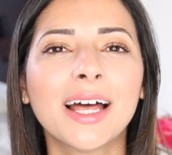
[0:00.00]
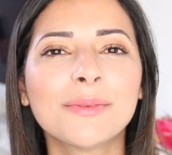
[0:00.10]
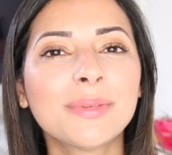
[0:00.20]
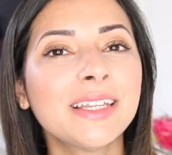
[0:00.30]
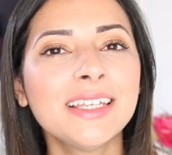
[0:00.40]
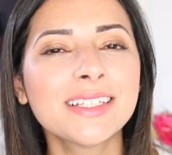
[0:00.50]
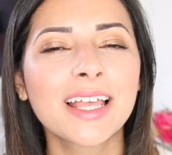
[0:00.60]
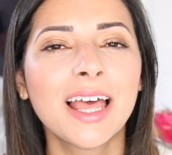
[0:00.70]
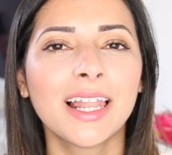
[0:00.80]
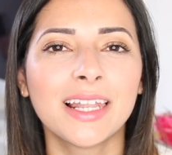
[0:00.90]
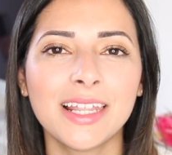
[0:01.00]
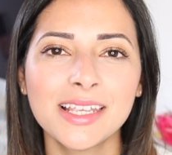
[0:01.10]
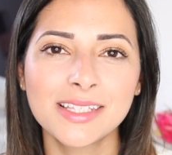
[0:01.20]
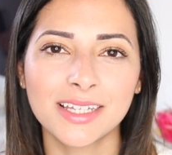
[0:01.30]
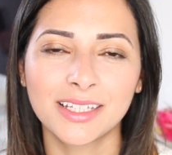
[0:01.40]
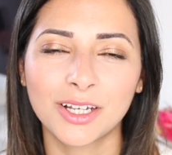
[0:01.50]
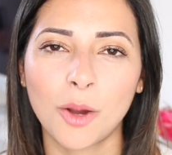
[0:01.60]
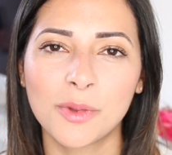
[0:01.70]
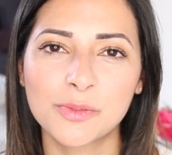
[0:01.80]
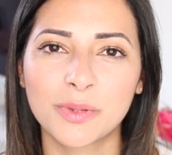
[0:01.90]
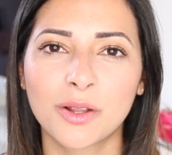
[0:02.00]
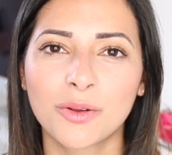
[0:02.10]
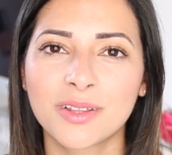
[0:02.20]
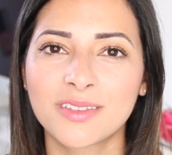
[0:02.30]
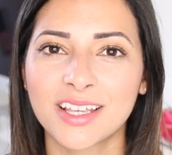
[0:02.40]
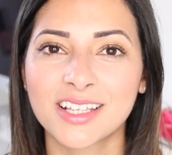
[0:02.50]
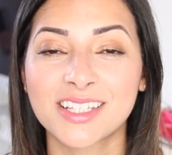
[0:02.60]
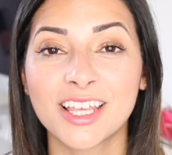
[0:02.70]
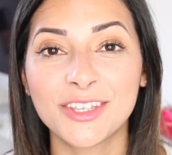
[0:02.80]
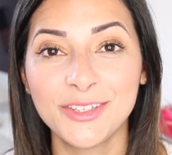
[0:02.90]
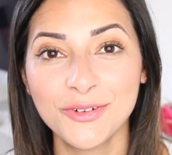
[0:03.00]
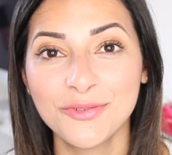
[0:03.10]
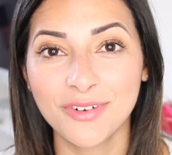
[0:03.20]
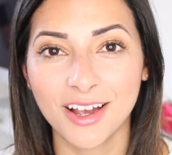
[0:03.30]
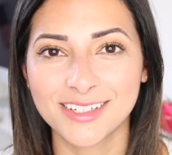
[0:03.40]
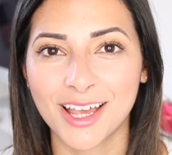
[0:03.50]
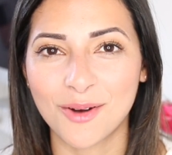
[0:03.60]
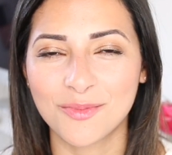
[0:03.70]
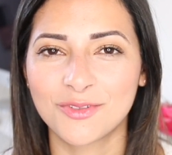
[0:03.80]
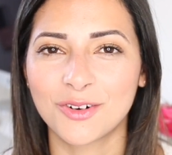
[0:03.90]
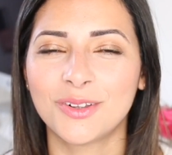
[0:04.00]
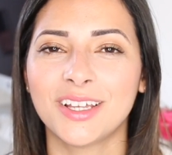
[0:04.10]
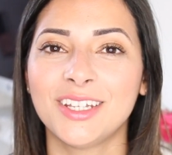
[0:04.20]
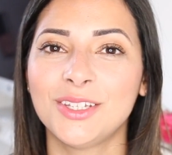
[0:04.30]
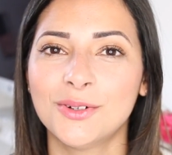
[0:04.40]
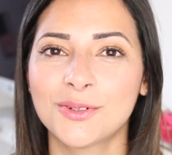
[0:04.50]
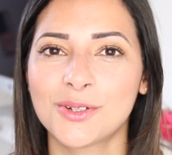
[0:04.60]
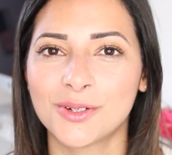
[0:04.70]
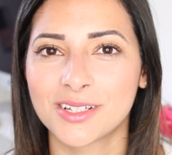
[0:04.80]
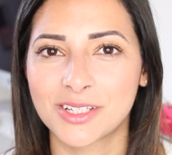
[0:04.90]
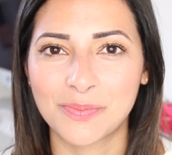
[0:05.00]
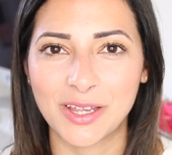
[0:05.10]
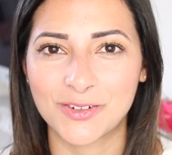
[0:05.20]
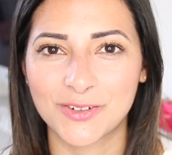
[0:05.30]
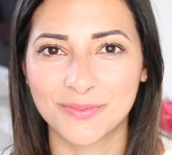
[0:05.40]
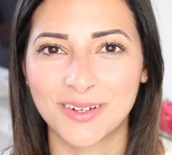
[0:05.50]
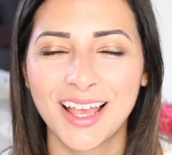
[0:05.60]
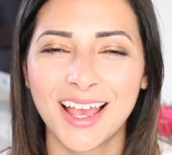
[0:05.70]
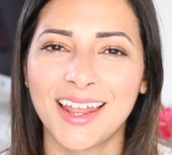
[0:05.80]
and please list in the comments below the things that you find helpful in your toddler's bedroom.